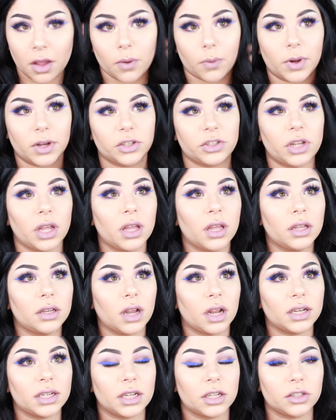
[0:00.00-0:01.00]
which,
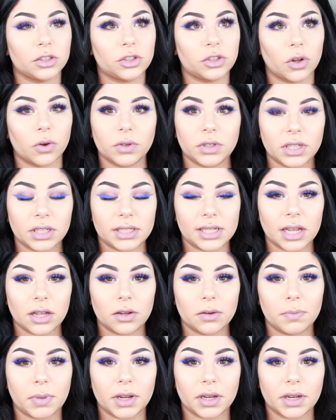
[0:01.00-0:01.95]
not to get so detailed,